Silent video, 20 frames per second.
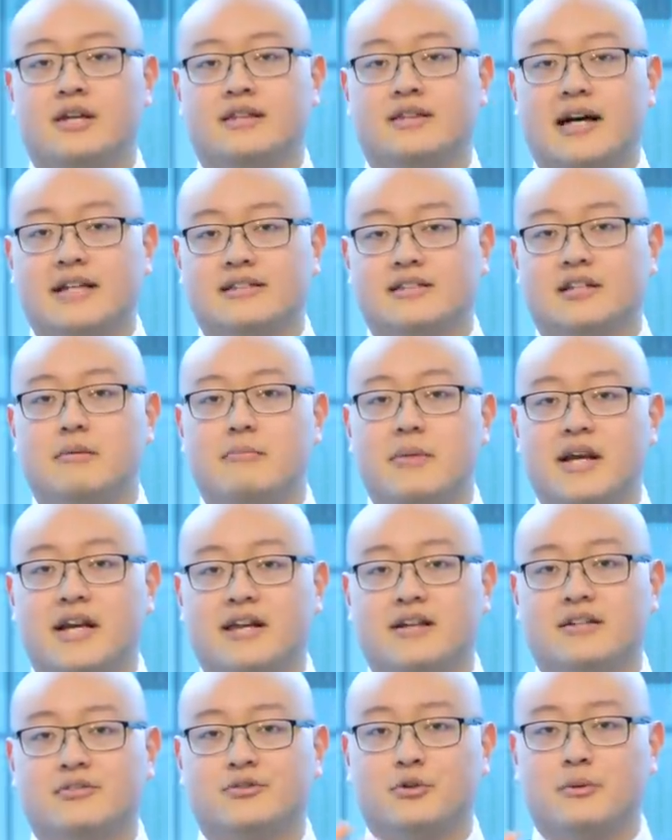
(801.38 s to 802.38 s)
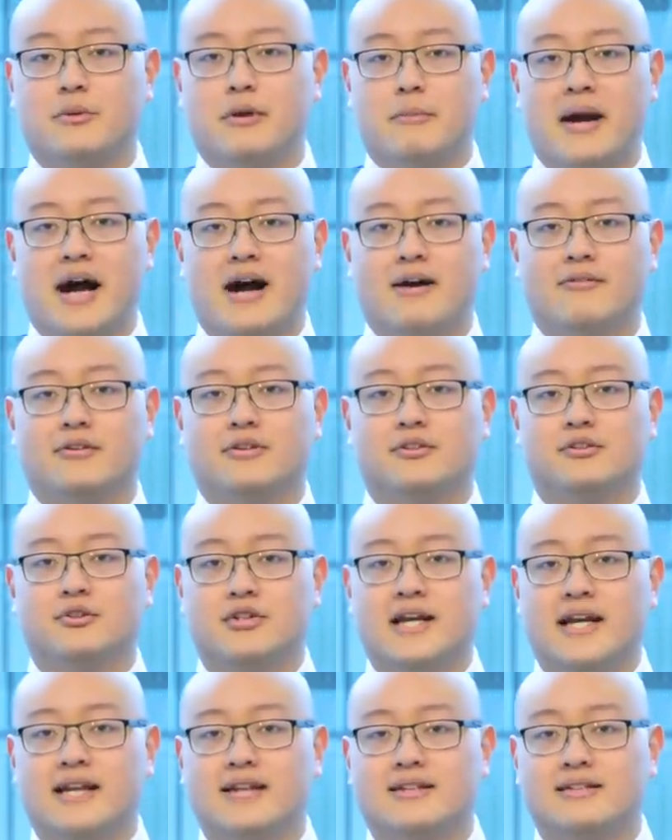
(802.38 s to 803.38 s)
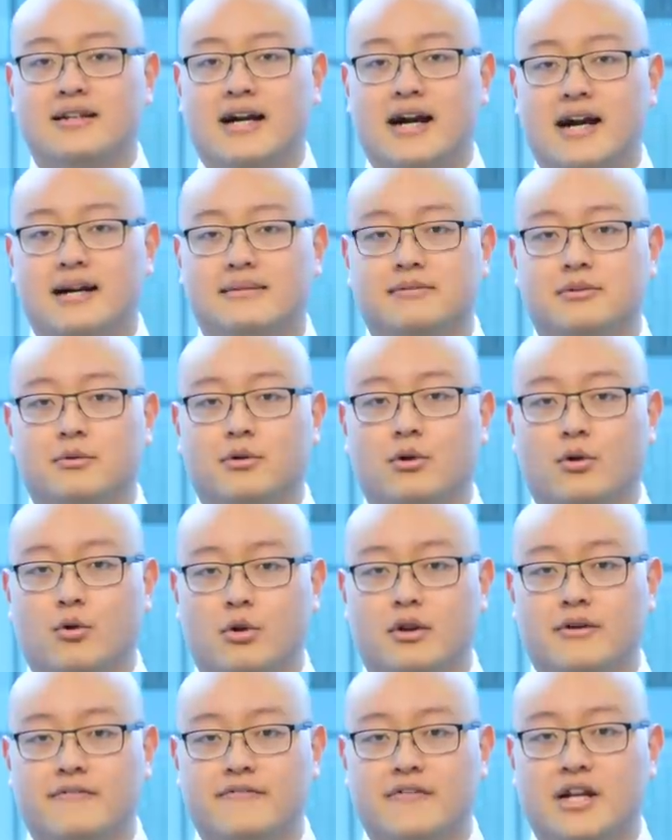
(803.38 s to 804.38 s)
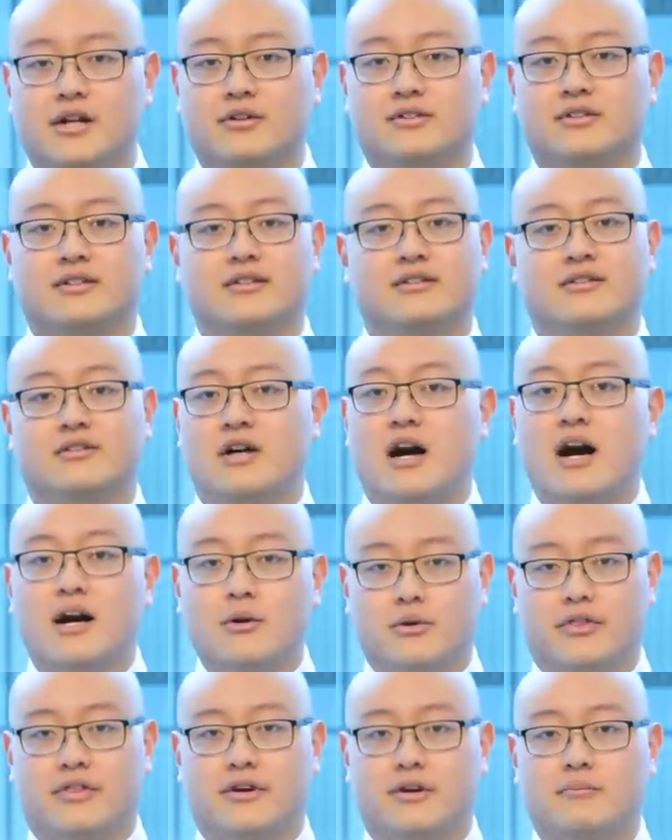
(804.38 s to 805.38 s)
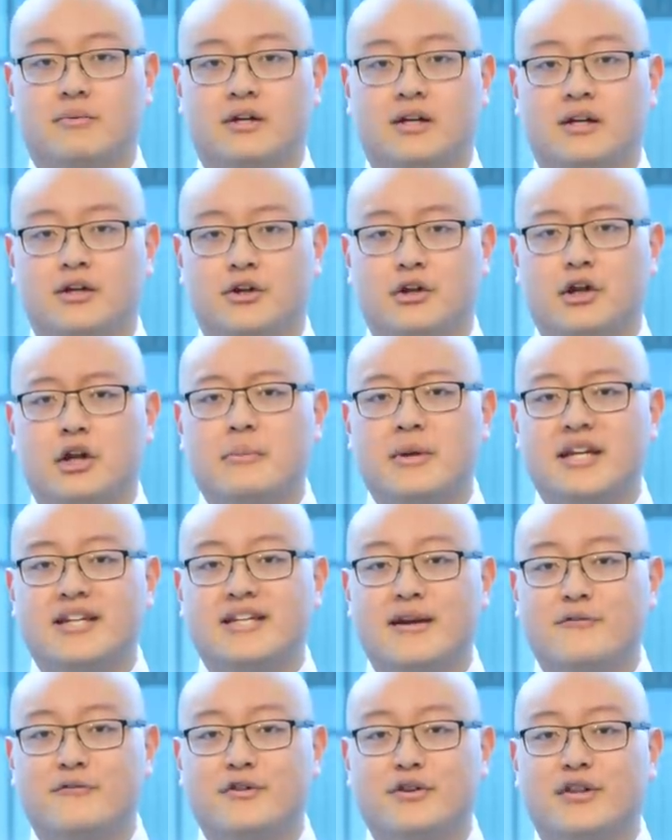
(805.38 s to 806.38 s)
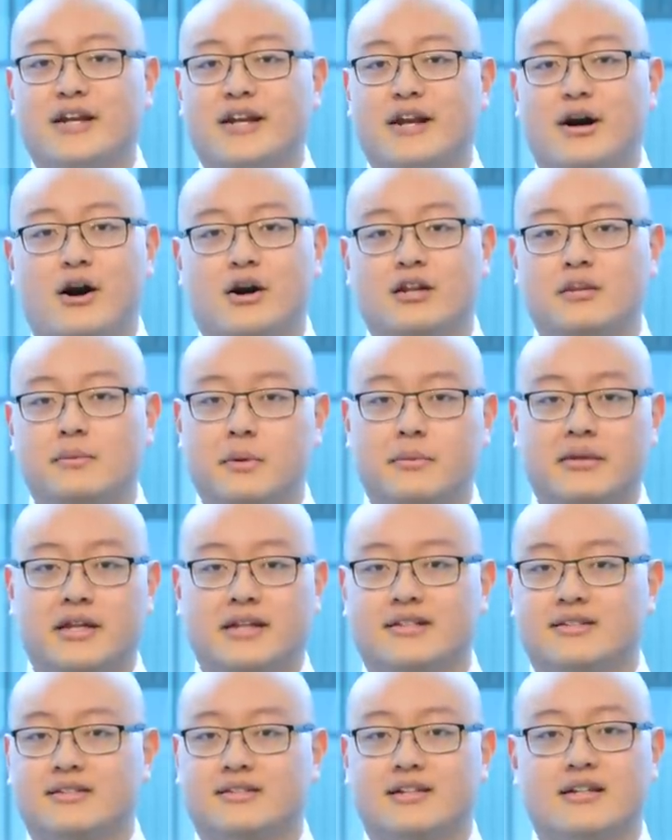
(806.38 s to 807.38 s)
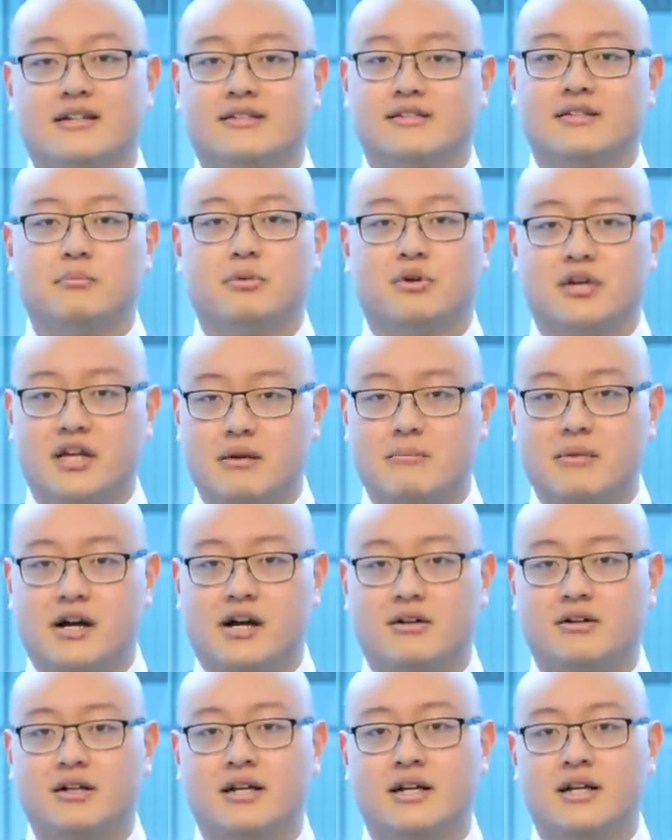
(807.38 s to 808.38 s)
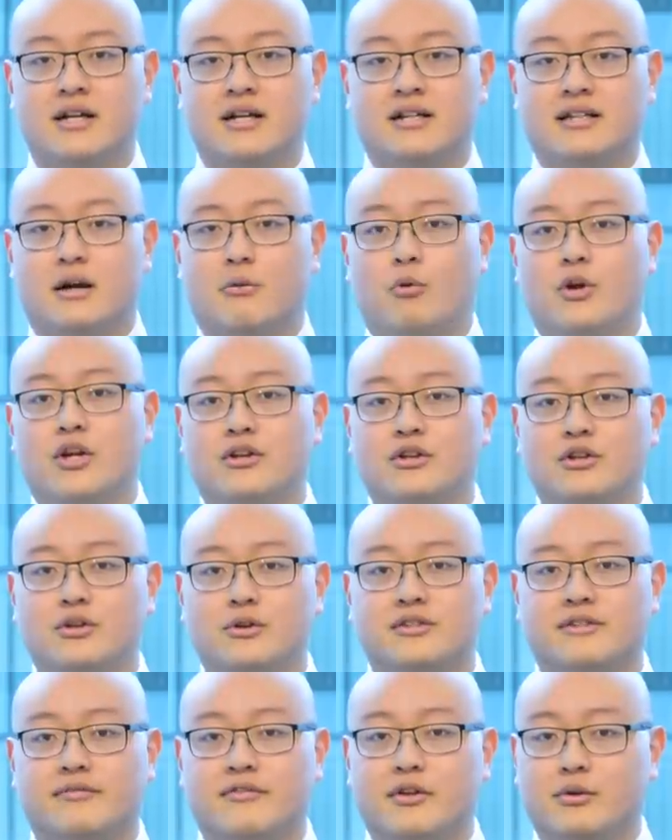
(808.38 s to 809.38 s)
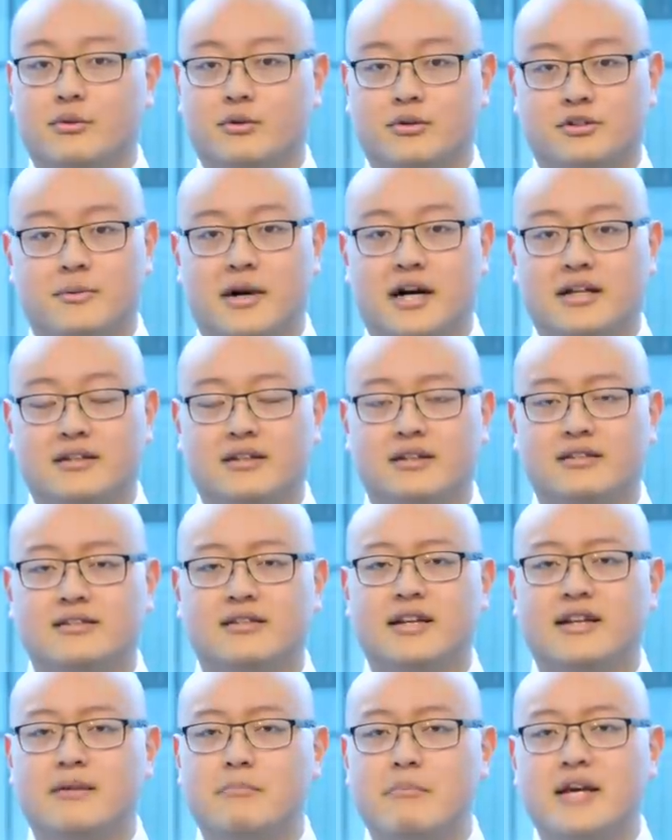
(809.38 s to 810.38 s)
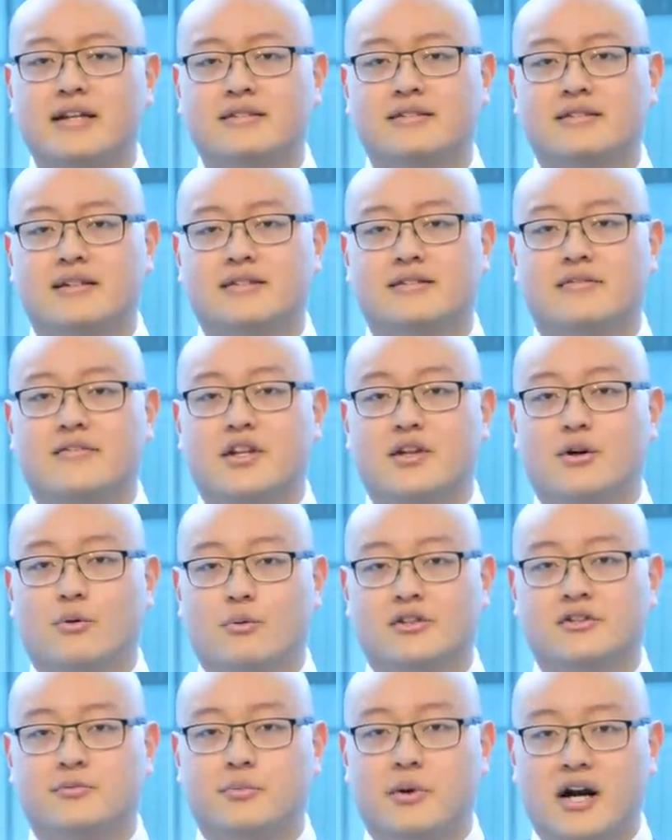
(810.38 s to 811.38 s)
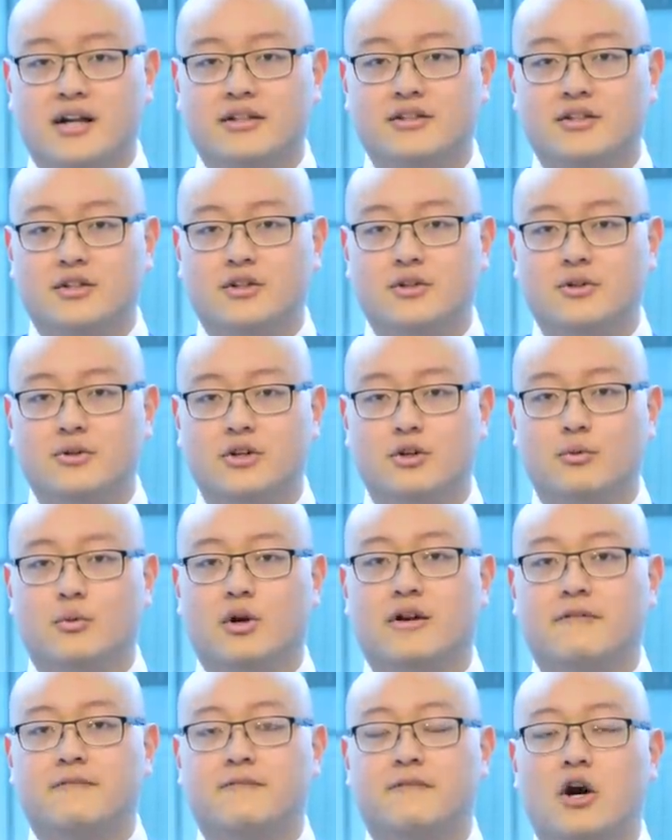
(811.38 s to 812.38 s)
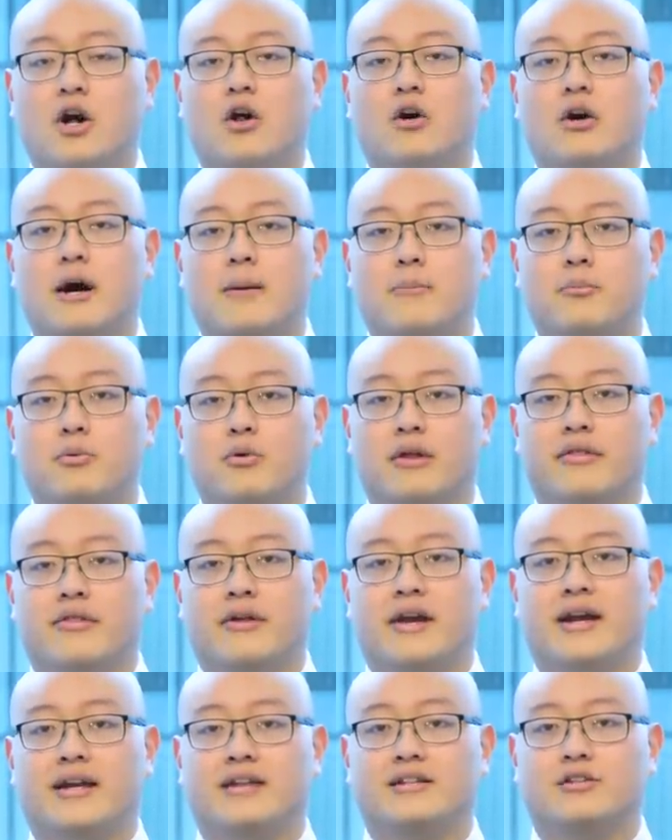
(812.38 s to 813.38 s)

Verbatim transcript: That's gonna make it extremely powerful because you're taking the time to record a video to talk with them. You're gonna be different than all the people that just send a simple email. Now, what you can do is if they don't respond to this, and it makes sense if they don't respond to you, you wanna follow up with a